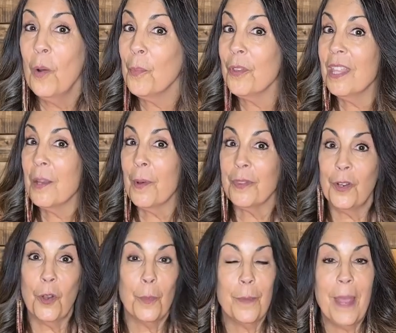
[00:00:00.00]
more thing about the
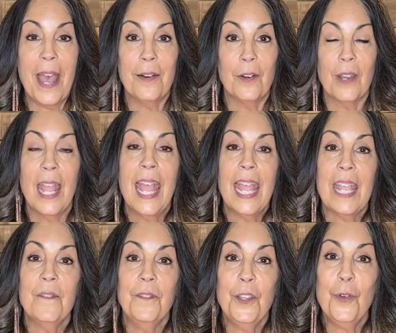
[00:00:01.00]
Nomi pattern.
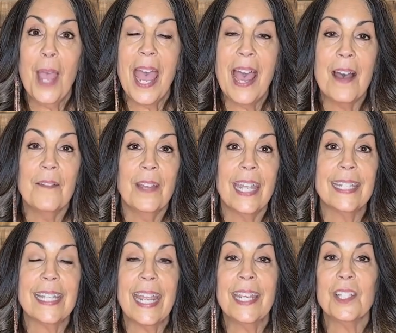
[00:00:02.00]
If you have a
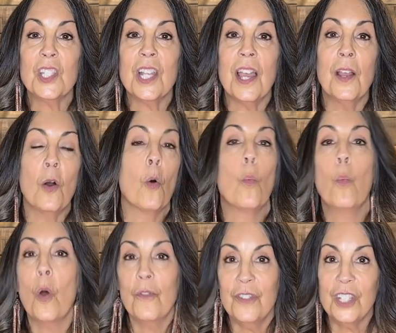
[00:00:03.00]
tank style
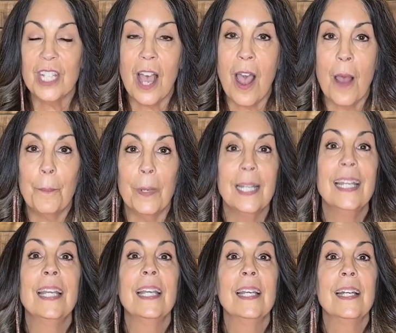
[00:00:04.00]
woven top
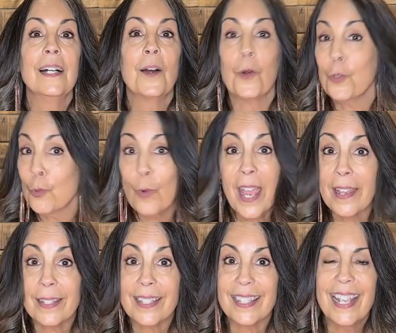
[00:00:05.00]
or
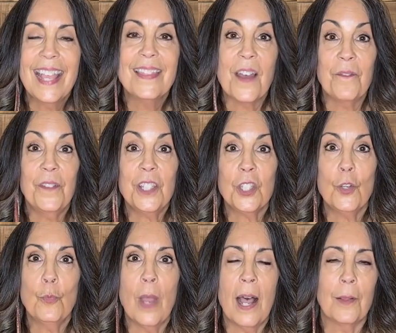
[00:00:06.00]
dress that fits you
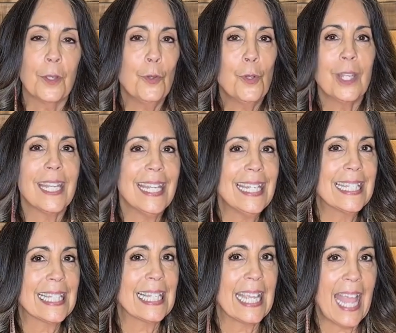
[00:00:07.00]
well, you could
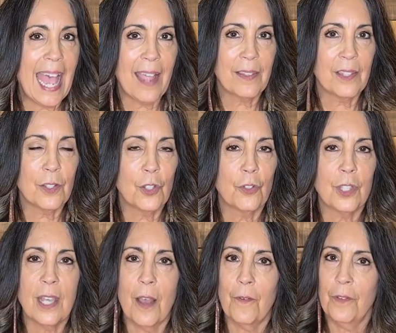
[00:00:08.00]
easily hack this
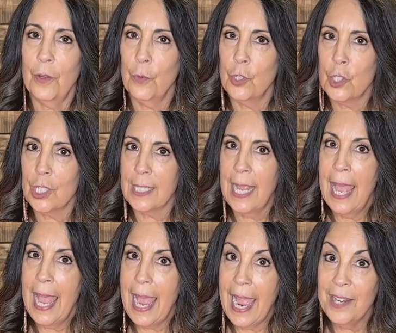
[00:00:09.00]
yourself. You would just
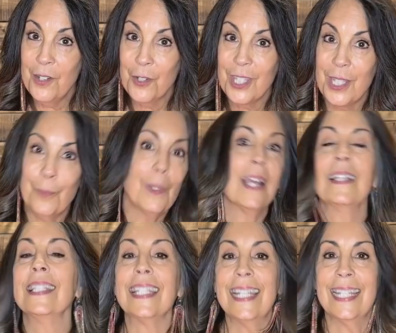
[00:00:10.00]
add your seam
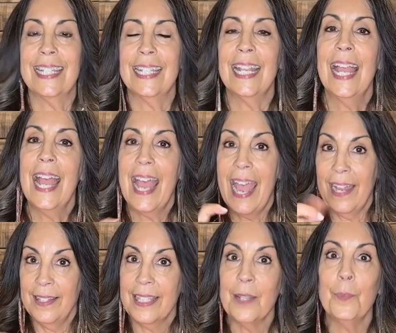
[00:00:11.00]
lines in, add
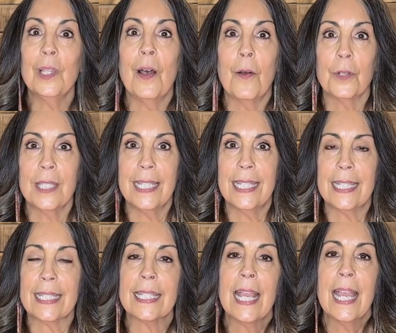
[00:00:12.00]
seam allowances,